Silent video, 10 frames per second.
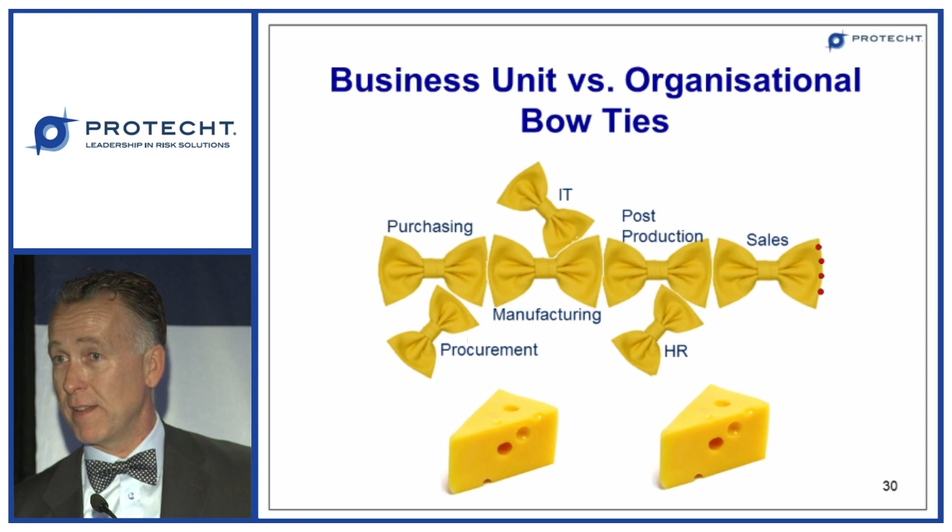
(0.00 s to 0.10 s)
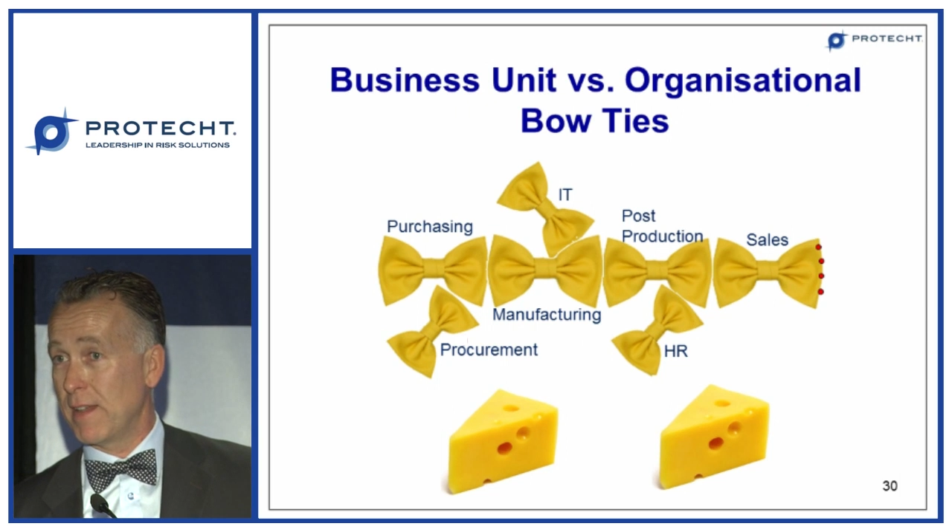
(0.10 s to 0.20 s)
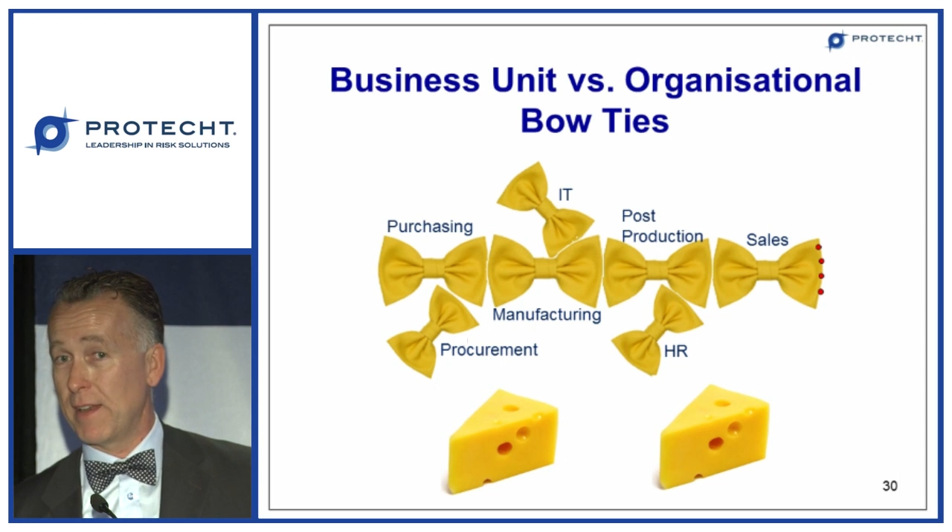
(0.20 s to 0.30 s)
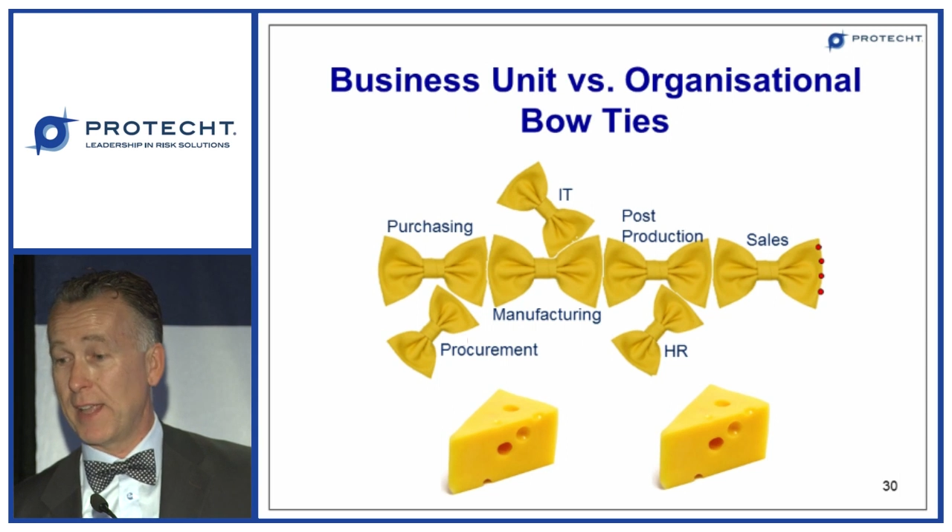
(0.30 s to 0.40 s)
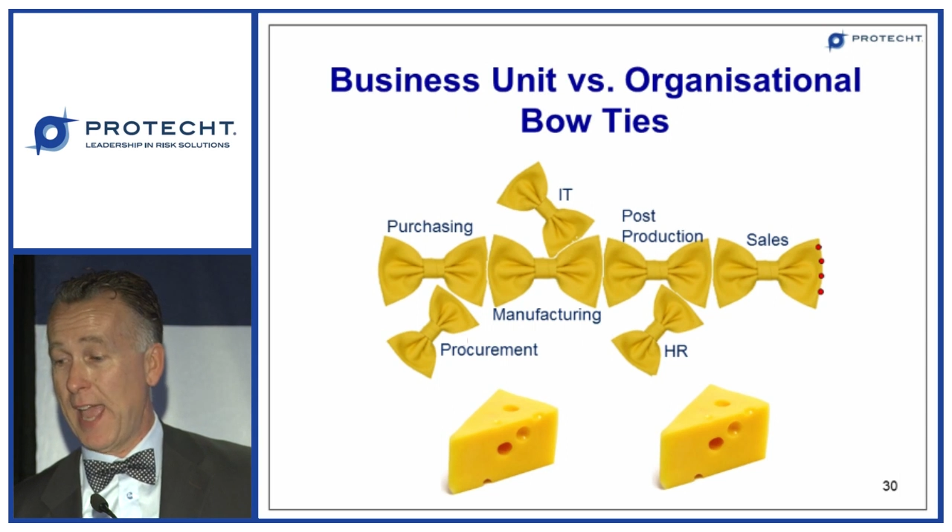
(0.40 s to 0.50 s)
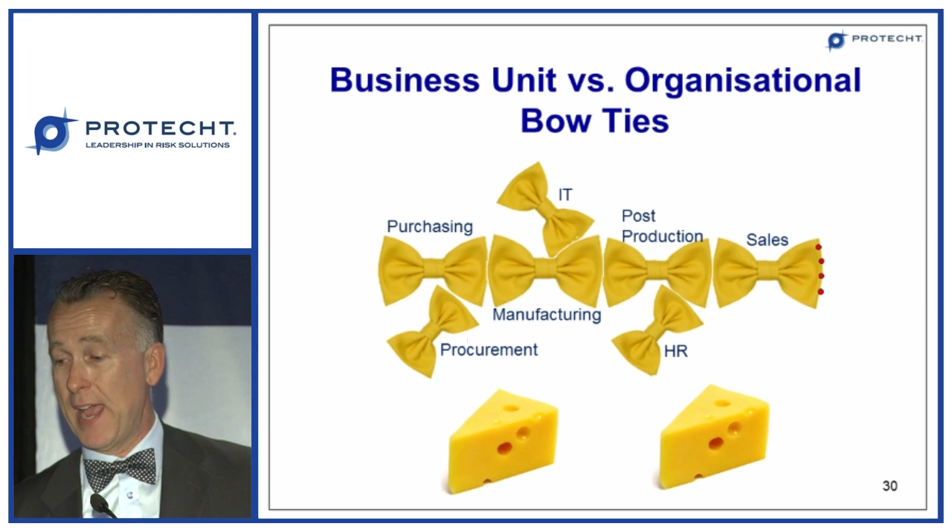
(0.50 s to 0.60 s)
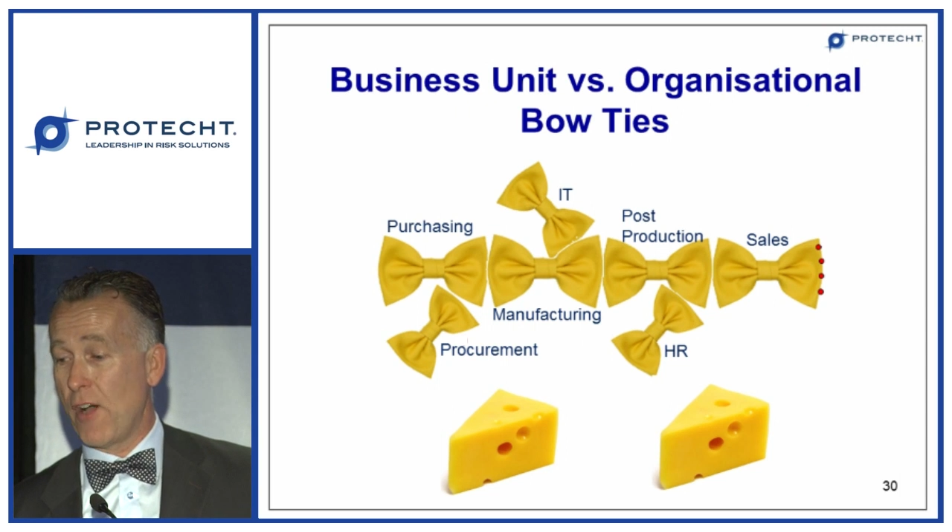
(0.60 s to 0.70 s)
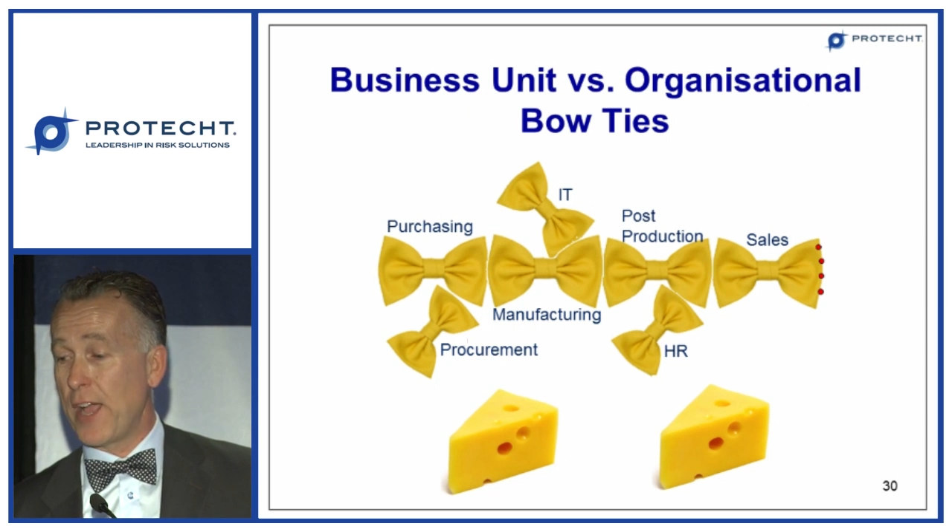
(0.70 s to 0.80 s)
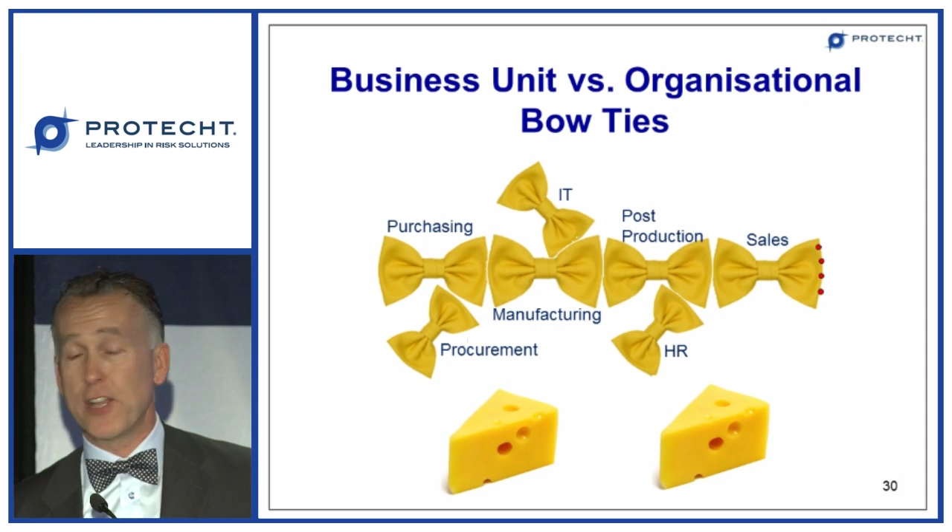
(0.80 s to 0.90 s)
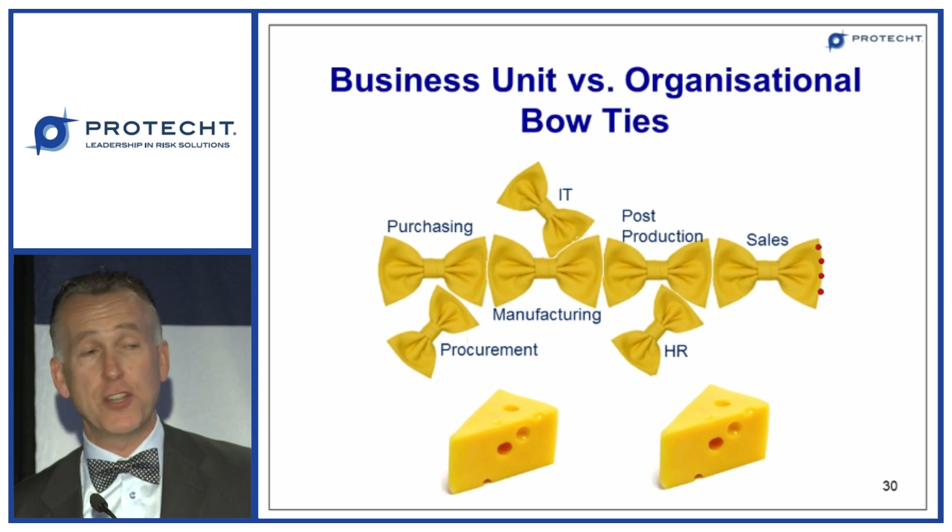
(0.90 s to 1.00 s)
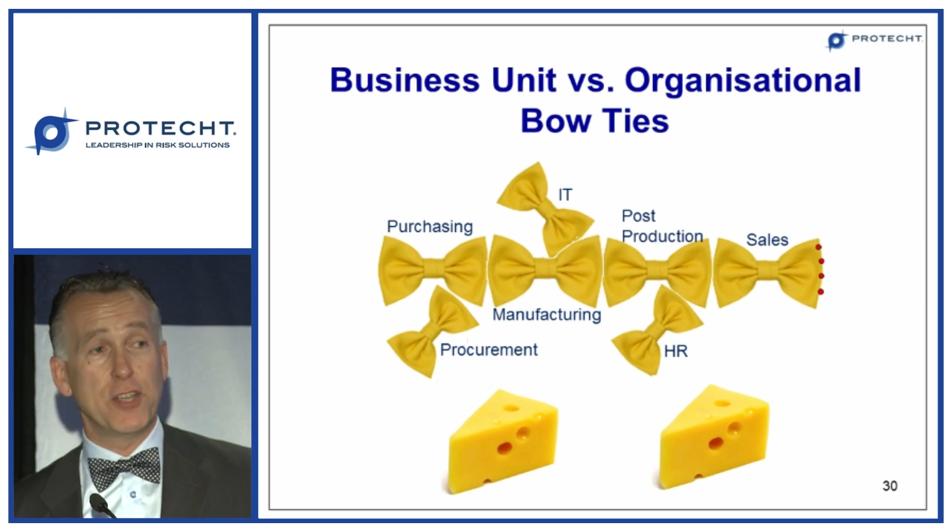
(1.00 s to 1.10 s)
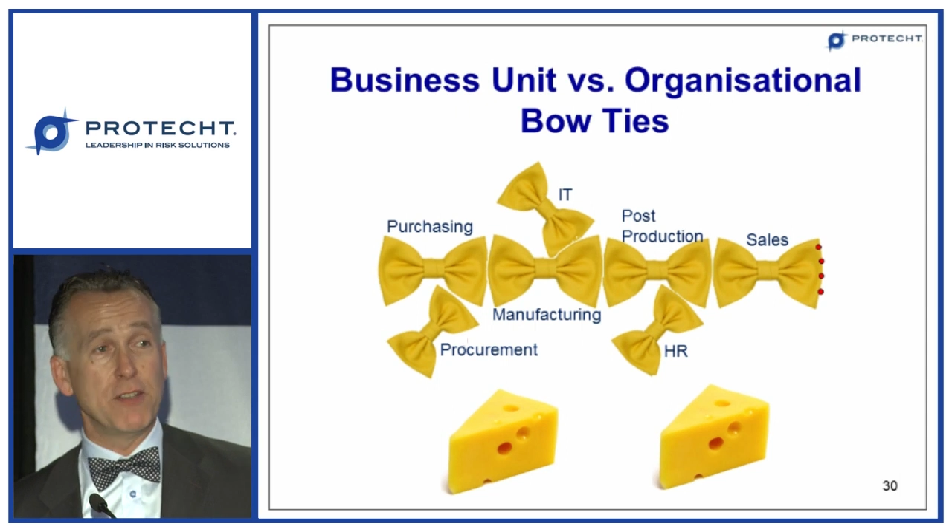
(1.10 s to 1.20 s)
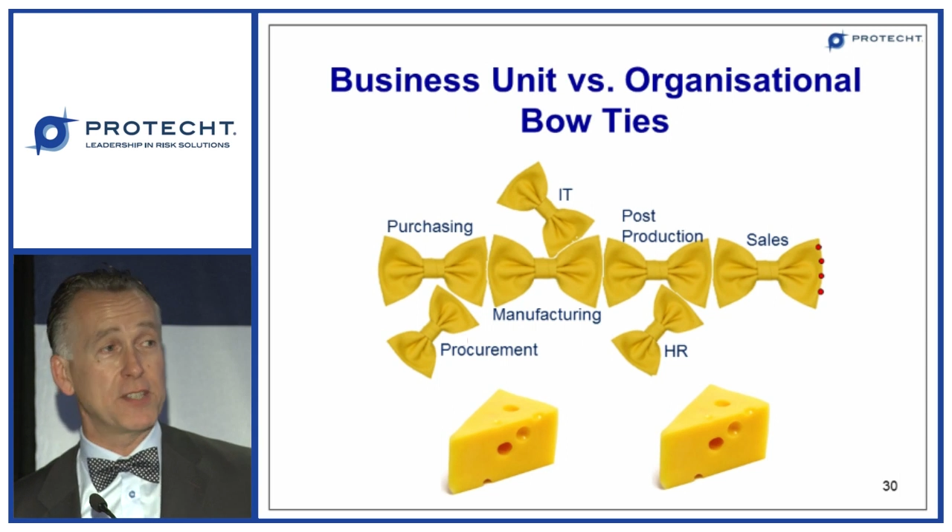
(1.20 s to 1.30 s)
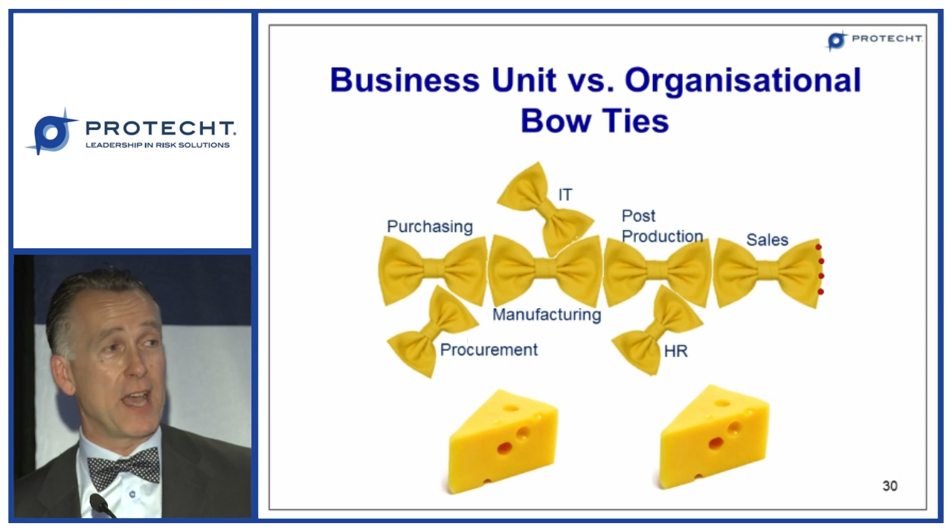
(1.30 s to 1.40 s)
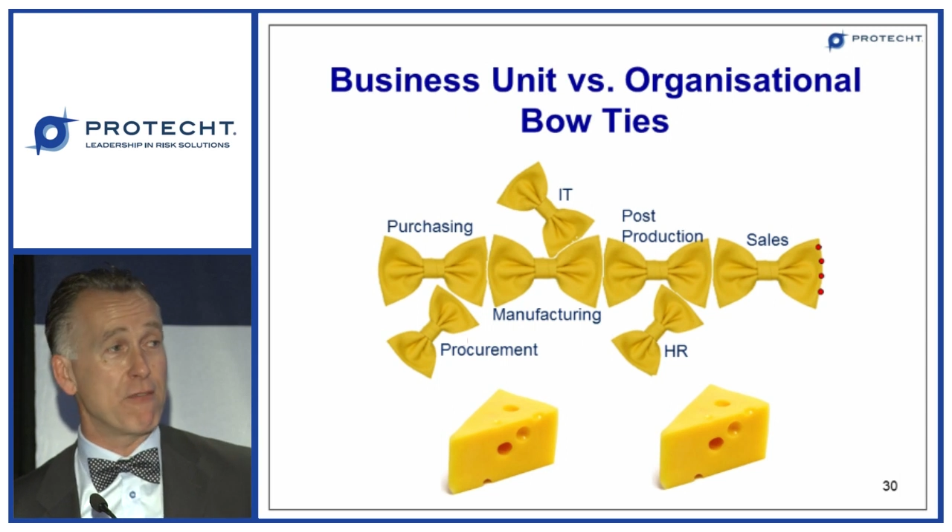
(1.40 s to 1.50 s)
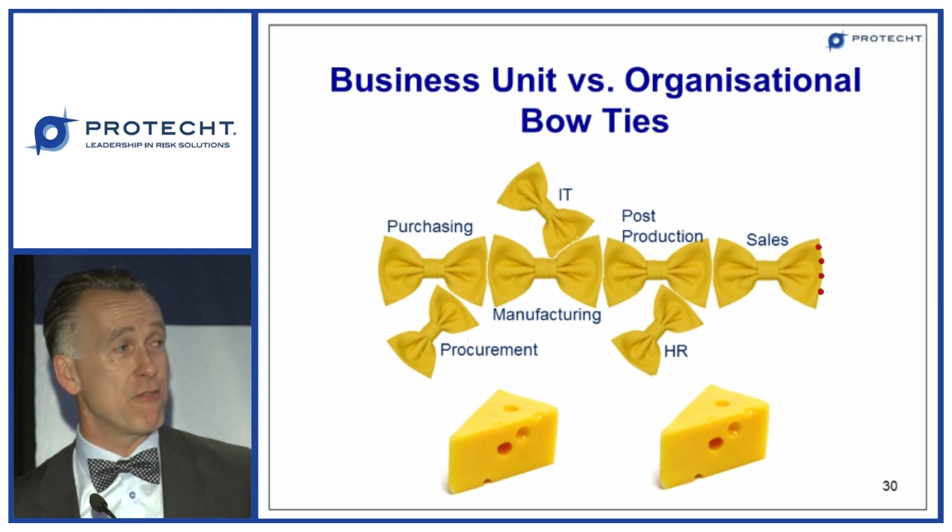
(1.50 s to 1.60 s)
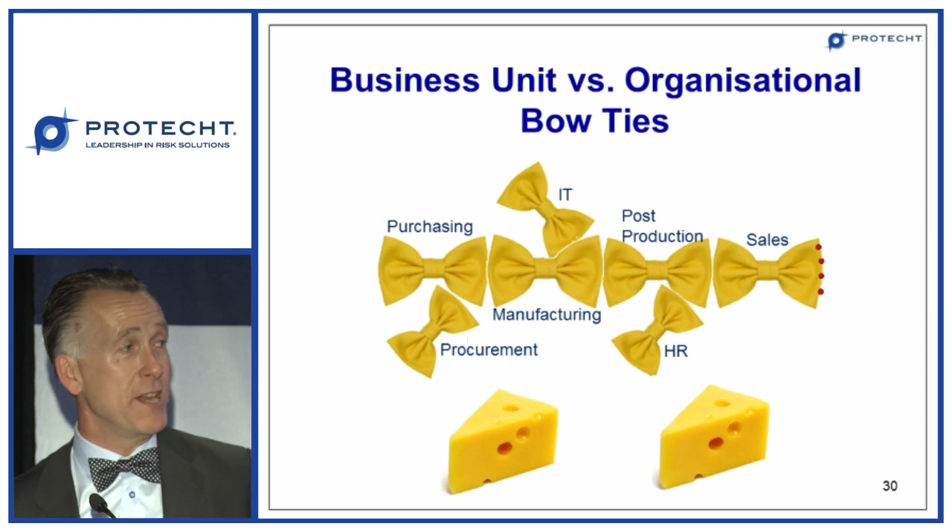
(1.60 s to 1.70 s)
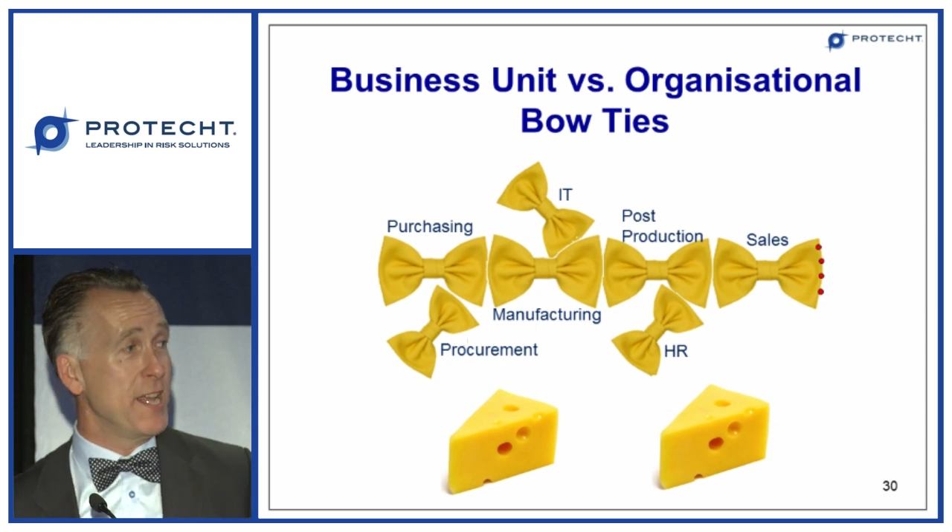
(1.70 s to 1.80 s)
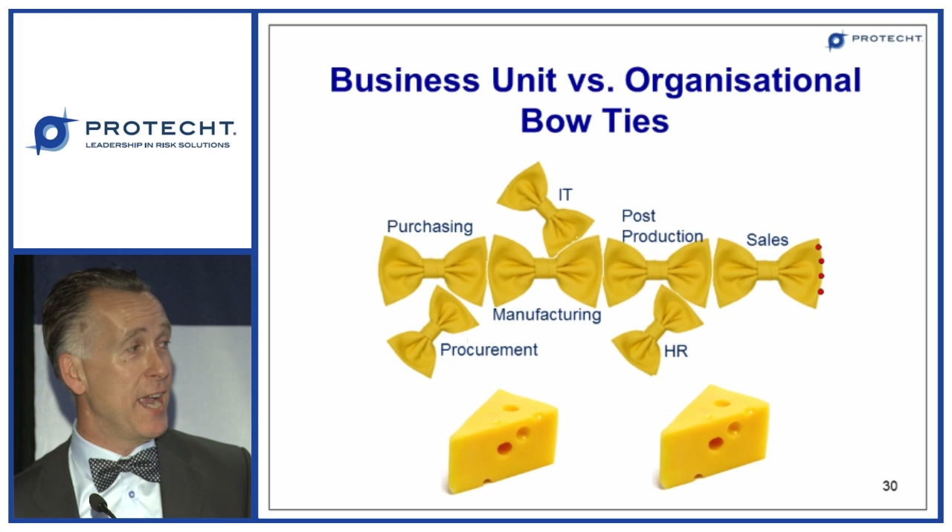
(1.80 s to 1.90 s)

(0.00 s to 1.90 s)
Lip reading: And again, I could use that for any